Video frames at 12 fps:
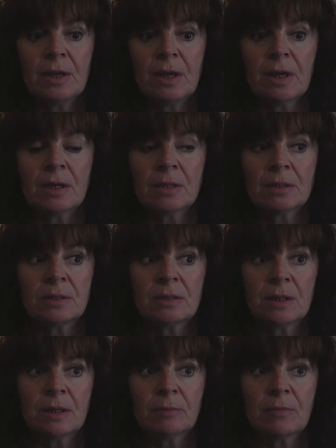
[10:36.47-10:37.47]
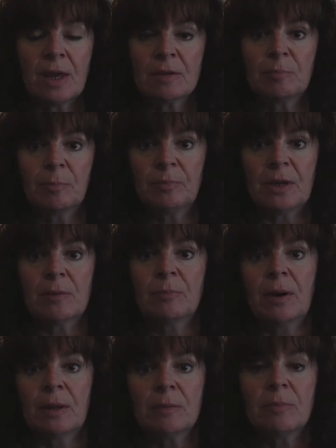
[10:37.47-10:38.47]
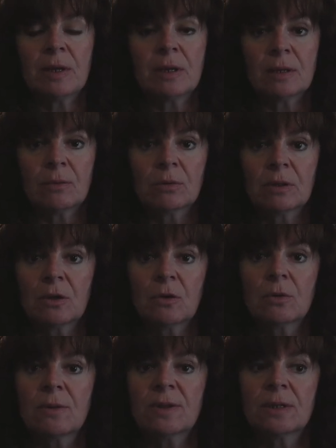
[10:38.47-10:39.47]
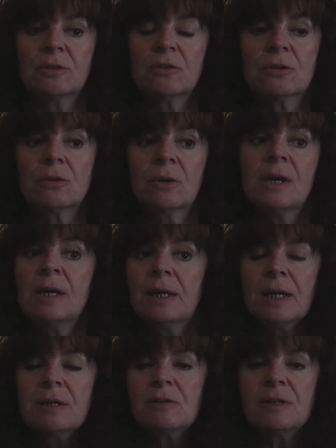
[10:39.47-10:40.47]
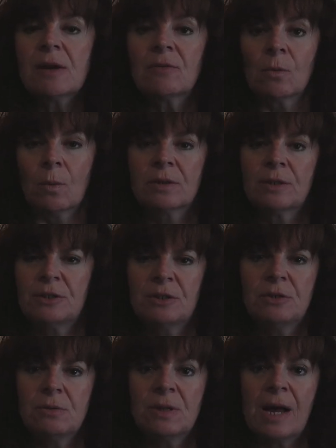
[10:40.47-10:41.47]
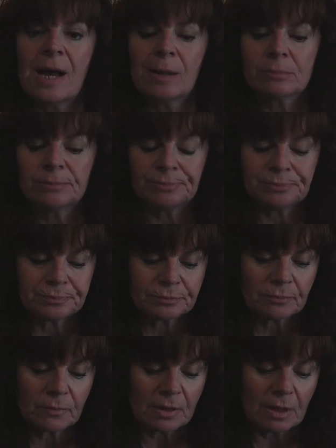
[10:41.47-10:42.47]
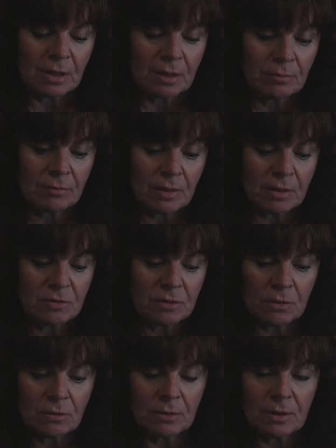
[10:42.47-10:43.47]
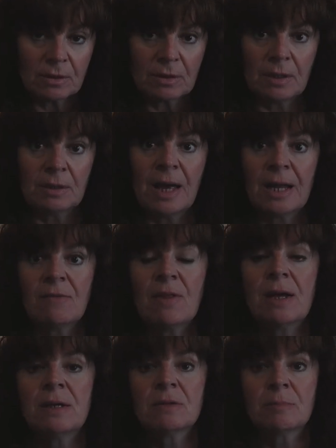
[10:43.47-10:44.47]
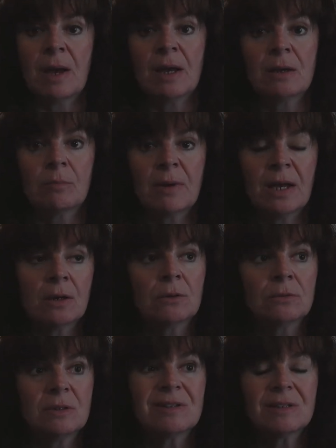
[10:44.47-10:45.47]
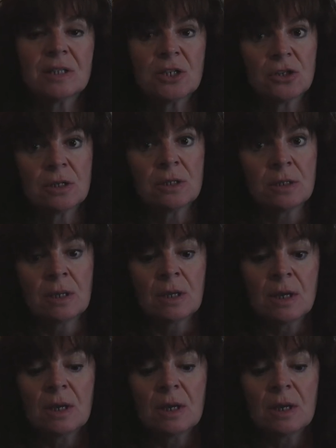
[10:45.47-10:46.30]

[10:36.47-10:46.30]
And that'd probably be a really cool thing too. I just haven't wanted to do that. And so a lot of that is my own decision.